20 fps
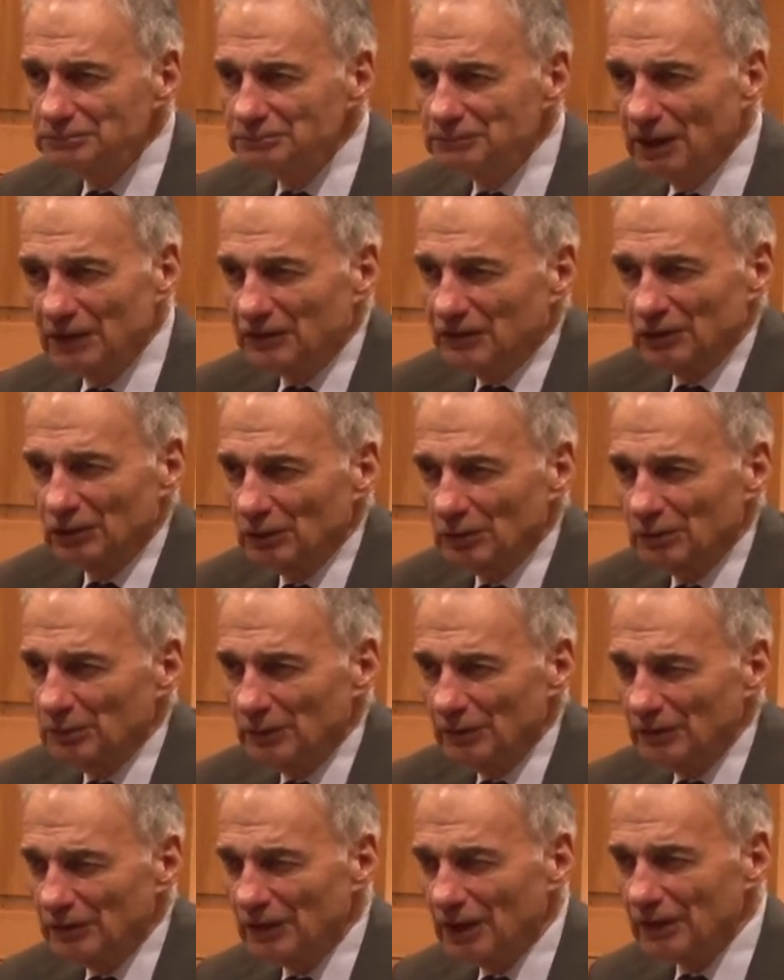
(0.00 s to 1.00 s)
That's the only
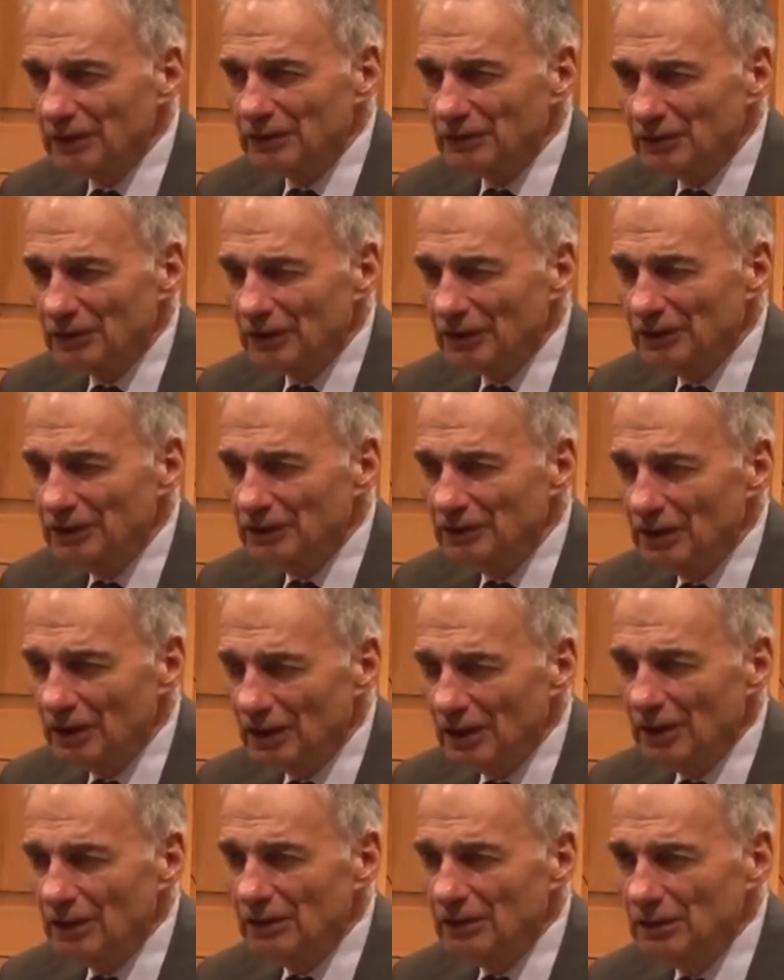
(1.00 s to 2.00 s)
reason I could think he did
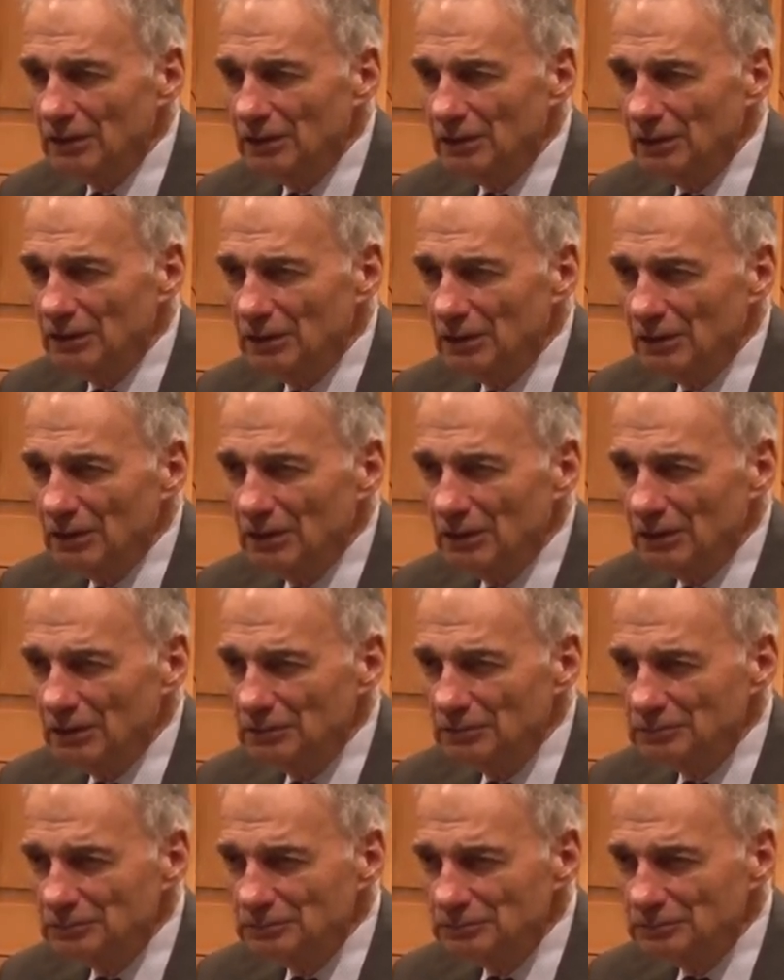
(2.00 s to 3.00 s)
it. So